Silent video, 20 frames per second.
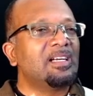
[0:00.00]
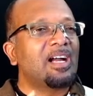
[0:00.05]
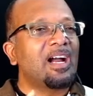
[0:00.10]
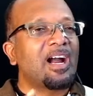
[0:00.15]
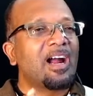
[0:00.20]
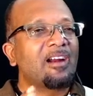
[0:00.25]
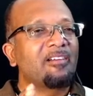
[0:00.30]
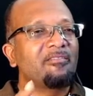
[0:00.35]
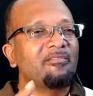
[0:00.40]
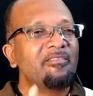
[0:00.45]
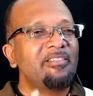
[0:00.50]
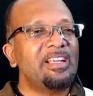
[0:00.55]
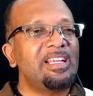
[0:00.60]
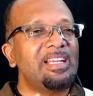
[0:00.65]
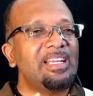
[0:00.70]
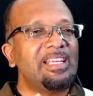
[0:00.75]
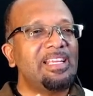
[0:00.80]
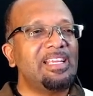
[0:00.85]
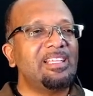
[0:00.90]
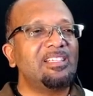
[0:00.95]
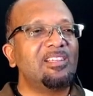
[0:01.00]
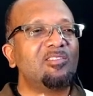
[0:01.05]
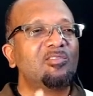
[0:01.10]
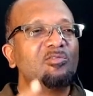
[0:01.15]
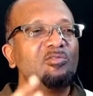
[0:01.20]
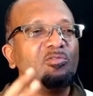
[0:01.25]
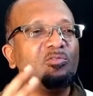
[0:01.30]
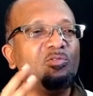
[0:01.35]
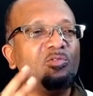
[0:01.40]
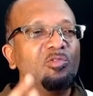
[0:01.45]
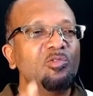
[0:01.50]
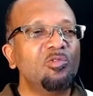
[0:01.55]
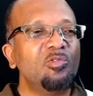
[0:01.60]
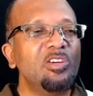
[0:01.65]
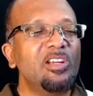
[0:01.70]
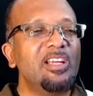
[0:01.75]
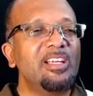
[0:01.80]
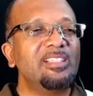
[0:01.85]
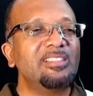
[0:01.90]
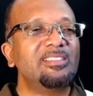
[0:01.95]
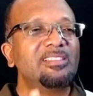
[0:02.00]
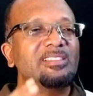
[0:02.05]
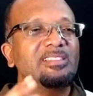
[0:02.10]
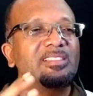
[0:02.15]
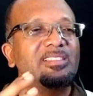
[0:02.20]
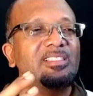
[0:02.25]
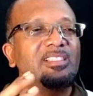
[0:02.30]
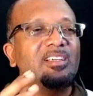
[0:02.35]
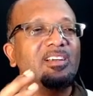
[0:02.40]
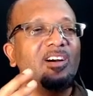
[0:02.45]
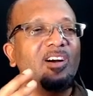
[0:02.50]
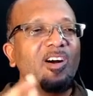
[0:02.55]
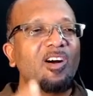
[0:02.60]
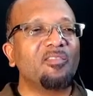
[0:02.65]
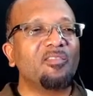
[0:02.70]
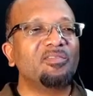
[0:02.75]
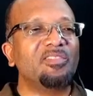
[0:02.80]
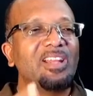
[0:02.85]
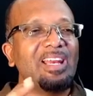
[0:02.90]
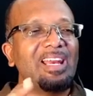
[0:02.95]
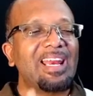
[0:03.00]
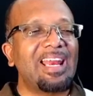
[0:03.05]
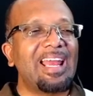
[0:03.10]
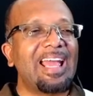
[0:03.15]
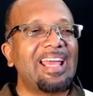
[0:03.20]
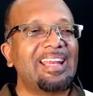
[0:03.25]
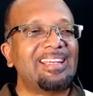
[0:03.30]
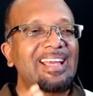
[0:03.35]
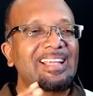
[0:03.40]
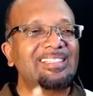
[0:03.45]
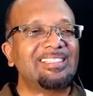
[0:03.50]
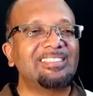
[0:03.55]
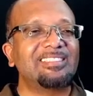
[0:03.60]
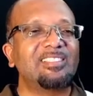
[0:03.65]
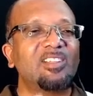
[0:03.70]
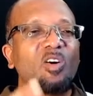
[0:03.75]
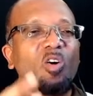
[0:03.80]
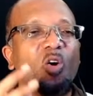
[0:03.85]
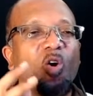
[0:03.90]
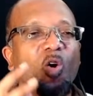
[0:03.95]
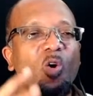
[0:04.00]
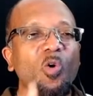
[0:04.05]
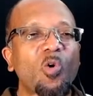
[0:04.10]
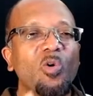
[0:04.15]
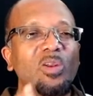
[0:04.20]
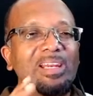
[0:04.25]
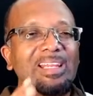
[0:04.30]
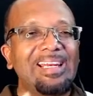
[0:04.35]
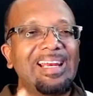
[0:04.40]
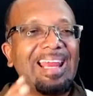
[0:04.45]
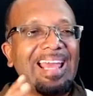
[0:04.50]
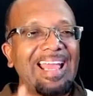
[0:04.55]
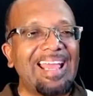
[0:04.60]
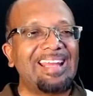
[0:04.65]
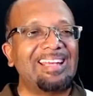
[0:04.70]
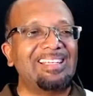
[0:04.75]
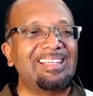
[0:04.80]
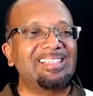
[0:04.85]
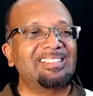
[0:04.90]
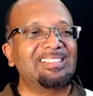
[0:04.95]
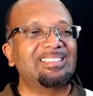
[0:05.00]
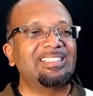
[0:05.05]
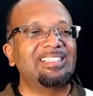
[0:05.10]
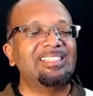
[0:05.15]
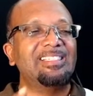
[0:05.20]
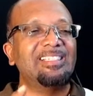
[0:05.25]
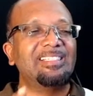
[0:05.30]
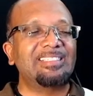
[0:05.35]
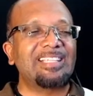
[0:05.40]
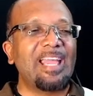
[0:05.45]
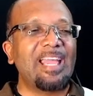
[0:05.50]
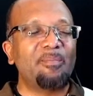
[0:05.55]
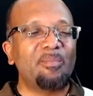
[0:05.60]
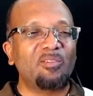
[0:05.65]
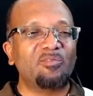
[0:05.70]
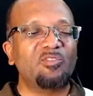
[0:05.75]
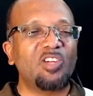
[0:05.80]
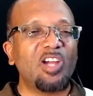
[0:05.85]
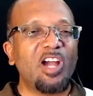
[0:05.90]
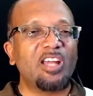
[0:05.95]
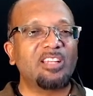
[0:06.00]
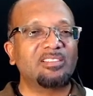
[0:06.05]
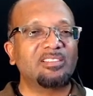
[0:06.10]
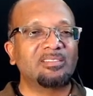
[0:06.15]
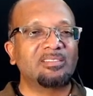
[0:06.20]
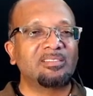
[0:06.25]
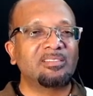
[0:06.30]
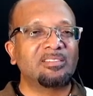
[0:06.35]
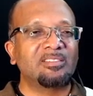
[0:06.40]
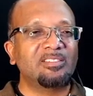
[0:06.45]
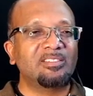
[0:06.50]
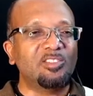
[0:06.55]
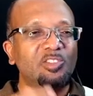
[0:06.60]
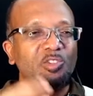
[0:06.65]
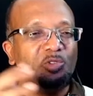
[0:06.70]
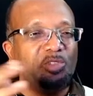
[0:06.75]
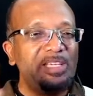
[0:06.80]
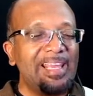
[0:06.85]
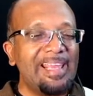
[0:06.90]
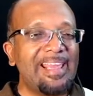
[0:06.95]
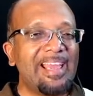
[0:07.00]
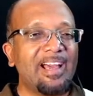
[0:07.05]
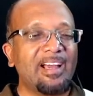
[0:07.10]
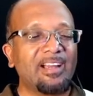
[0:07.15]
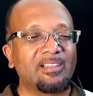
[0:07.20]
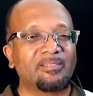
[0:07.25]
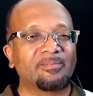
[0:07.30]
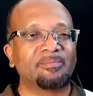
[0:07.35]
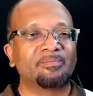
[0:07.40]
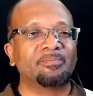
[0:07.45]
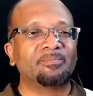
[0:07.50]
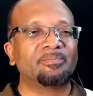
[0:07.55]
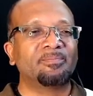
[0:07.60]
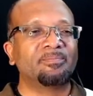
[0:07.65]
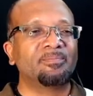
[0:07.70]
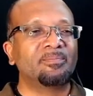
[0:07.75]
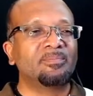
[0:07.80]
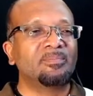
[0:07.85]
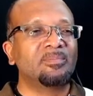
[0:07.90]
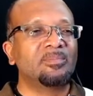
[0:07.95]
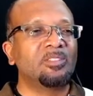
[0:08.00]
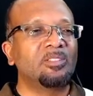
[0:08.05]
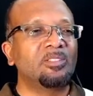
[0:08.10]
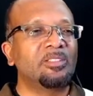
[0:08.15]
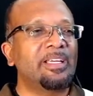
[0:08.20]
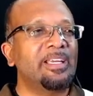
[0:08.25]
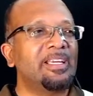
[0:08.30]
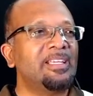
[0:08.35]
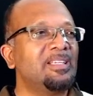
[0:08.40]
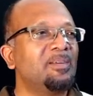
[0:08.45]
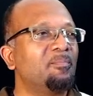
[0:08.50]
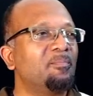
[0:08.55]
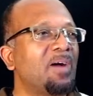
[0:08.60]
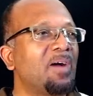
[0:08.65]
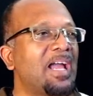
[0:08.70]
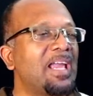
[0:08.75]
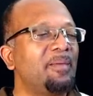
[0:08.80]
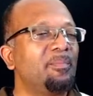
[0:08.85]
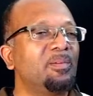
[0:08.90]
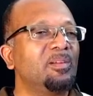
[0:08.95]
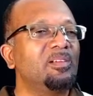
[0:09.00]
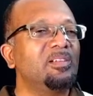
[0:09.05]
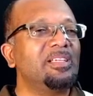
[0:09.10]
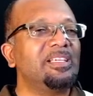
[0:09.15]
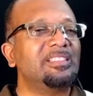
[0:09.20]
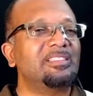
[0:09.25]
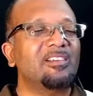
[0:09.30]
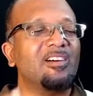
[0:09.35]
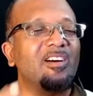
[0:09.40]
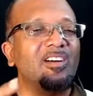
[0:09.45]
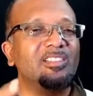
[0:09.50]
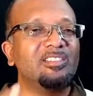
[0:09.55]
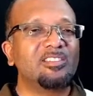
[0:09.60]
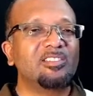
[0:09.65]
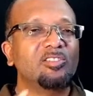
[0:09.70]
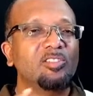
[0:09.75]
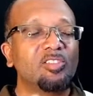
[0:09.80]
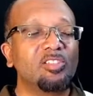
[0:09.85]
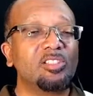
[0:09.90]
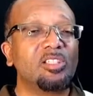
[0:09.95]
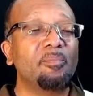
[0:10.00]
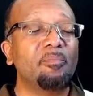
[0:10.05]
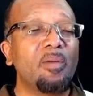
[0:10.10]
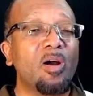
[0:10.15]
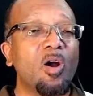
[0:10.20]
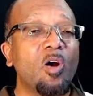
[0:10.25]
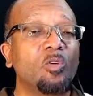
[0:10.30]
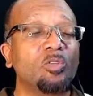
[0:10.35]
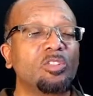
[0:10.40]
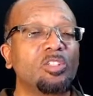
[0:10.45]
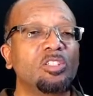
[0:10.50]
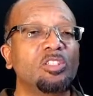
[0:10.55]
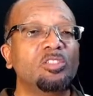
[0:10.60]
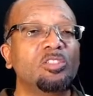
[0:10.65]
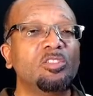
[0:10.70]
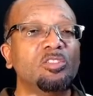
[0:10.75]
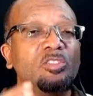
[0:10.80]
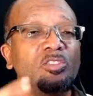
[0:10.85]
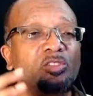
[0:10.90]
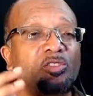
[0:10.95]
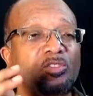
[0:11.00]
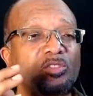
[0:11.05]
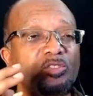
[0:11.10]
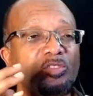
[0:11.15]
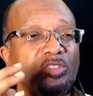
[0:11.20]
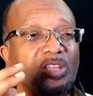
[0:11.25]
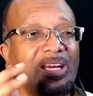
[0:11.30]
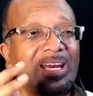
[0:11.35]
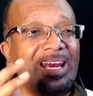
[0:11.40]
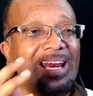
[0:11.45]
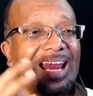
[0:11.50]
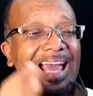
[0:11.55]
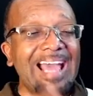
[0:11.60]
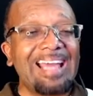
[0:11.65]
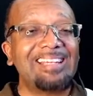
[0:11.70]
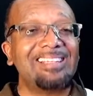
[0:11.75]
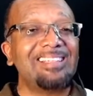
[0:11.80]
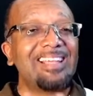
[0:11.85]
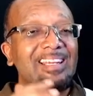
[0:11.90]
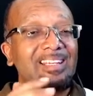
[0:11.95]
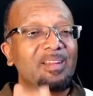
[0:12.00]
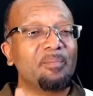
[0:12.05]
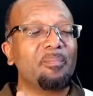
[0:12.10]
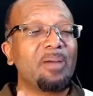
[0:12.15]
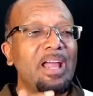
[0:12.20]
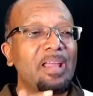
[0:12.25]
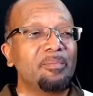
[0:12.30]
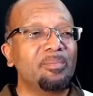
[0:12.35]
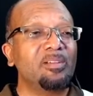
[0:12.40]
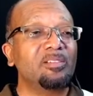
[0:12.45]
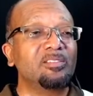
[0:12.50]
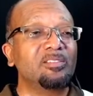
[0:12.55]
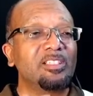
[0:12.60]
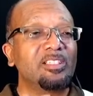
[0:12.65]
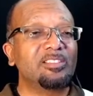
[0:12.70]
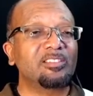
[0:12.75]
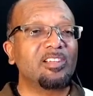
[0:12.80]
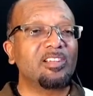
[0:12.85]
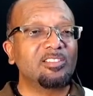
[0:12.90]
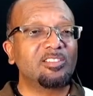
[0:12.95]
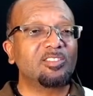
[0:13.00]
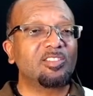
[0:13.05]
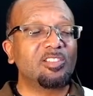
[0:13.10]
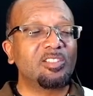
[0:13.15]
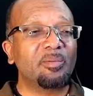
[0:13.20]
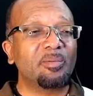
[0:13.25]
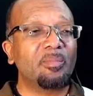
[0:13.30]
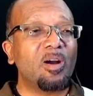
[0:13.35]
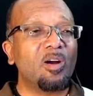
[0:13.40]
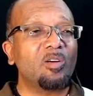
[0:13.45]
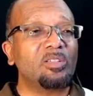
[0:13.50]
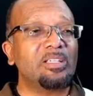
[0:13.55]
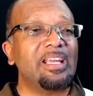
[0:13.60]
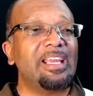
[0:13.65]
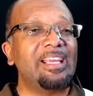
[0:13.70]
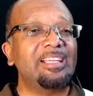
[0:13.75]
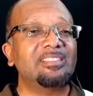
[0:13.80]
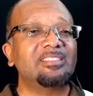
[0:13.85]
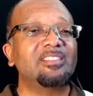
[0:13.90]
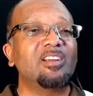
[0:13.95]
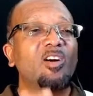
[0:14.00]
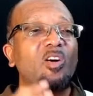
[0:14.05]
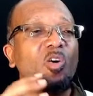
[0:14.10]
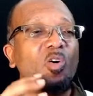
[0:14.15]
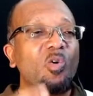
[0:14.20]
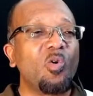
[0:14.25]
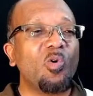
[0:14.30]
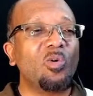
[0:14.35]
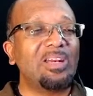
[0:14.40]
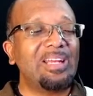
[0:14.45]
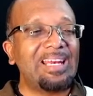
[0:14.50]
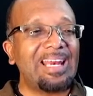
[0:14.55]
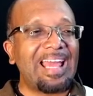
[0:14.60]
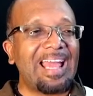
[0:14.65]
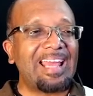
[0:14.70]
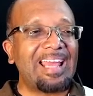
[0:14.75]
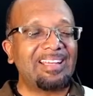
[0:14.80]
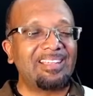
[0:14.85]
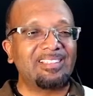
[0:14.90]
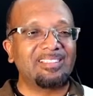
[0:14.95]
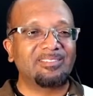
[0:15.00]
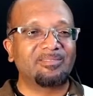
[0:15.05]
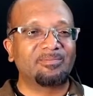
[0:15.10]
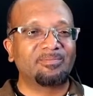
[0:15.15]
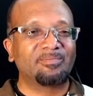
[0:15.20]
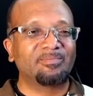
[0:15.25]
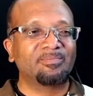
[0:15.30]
are really the rulers of the land, that is the holy land in the time of John. Judea. Okay, the Bible is concerned about the land that the Bible is concerned about is the Holy Land.